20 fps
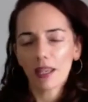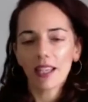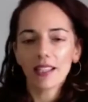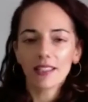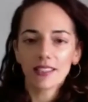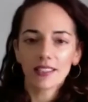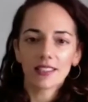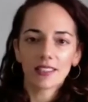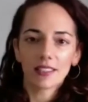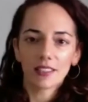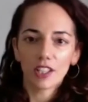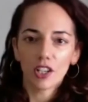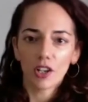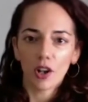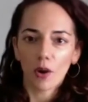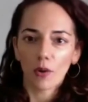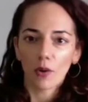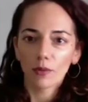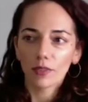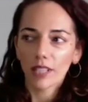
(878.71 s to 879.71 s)
It's you
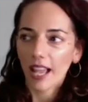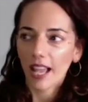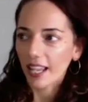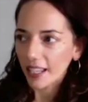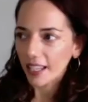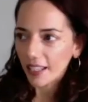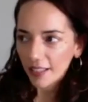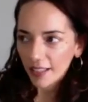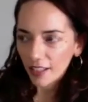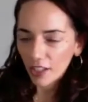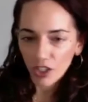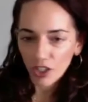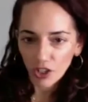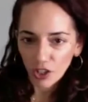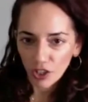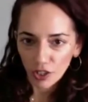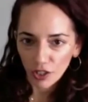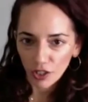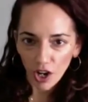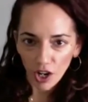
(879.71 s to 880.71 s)
know like
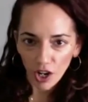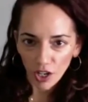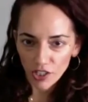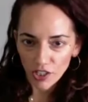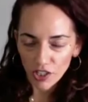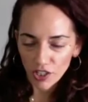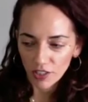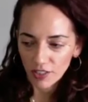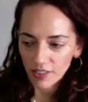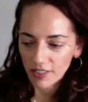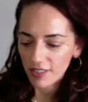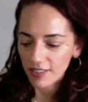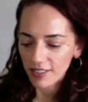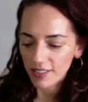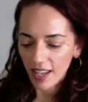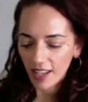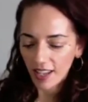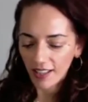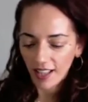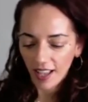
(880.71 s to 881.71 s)
your car insurance is
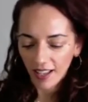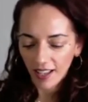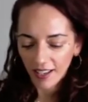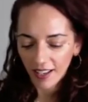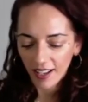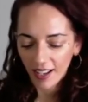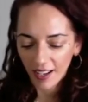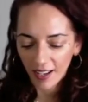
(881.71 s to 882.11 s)
saying that.